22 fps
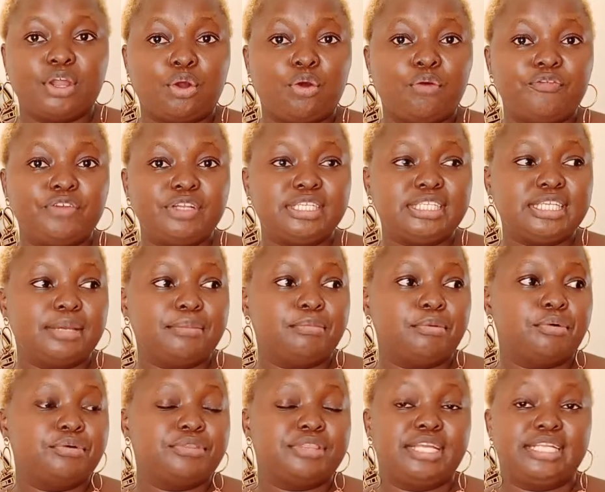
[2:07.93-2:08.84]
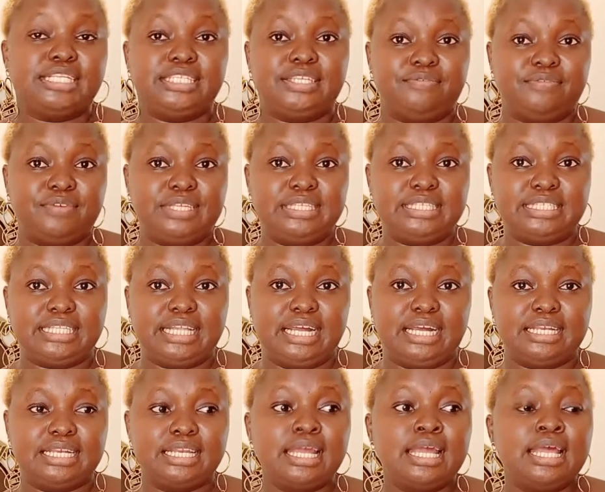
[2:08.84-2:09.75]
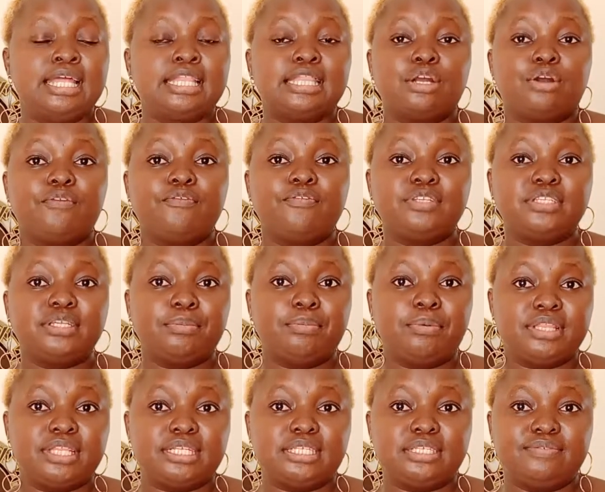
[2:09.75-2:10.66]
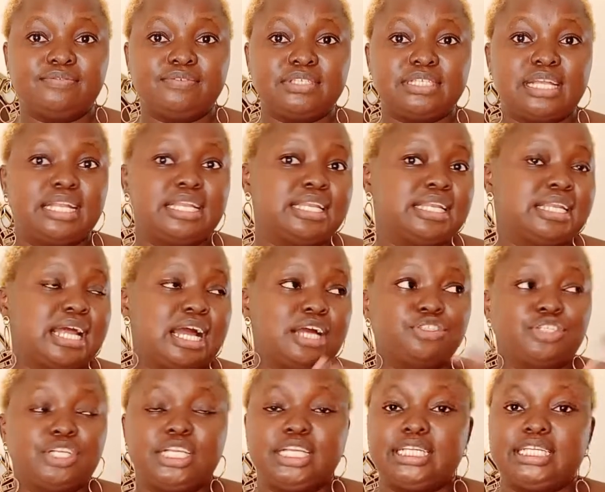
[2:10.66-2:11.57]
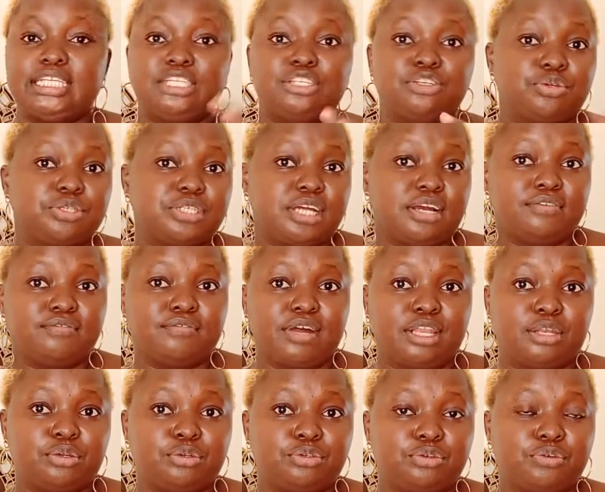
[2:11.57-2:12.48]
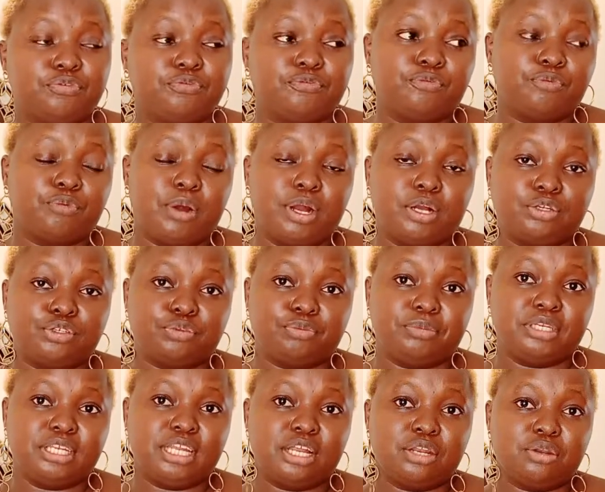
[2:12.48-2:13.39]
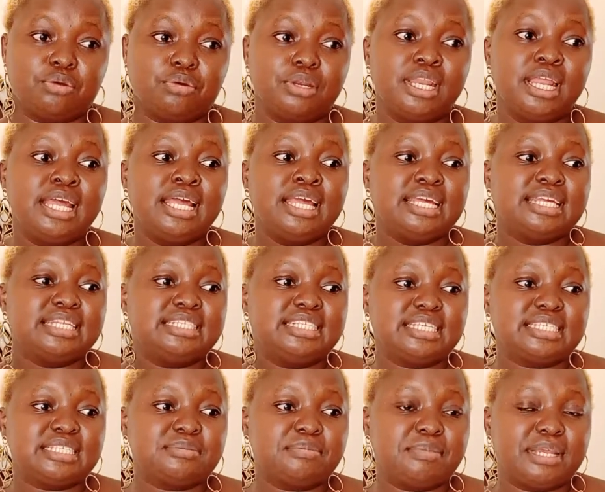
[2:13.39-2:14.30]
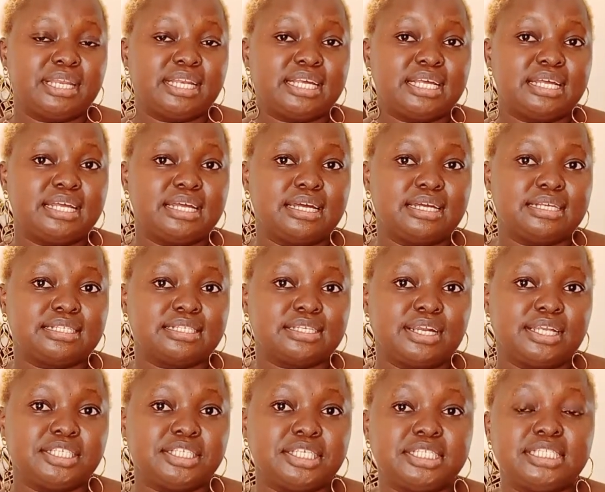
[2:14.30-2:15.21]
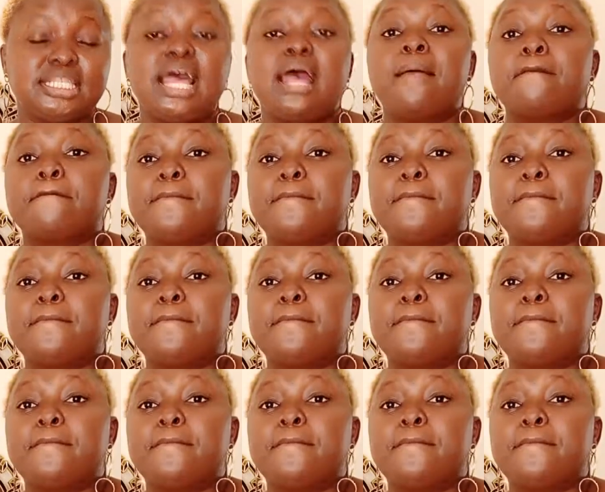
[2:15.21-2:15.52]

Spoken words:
coffee table, the TV stand. The coffee table and the TV stand actually did not have a lot of work to be done on, just minor scratches.